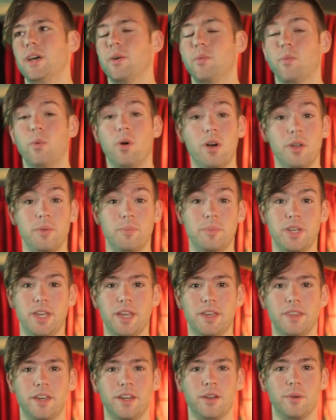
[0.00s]
One
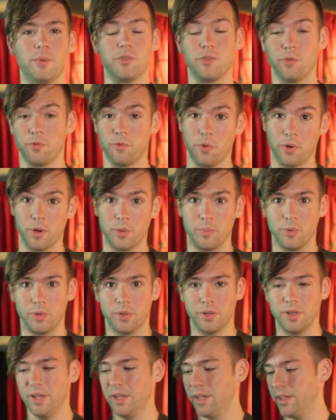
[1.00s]
being that it was
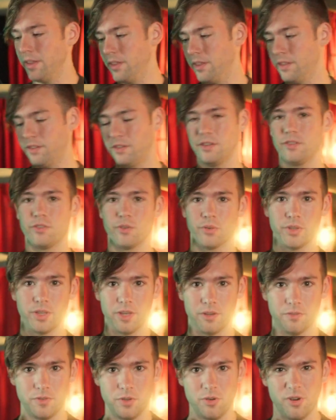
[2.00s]
affordable. This is only
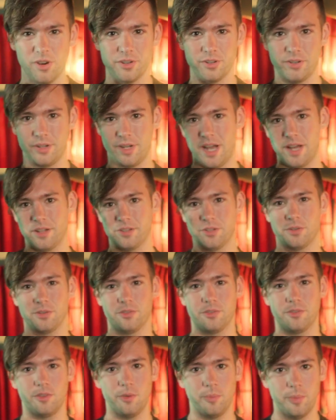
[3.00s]
a few
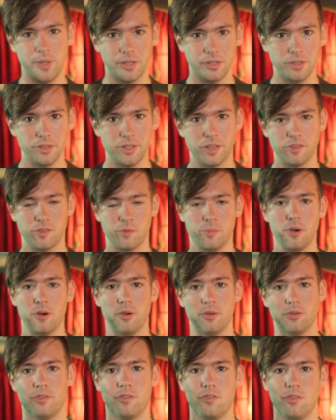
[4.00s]
$100s to build as
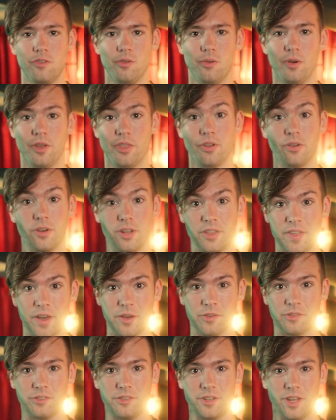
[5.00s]
opposed to a
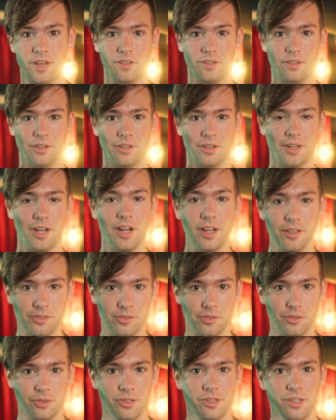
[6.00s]
$30,000
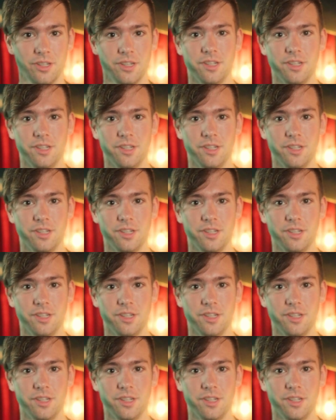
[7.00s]
console.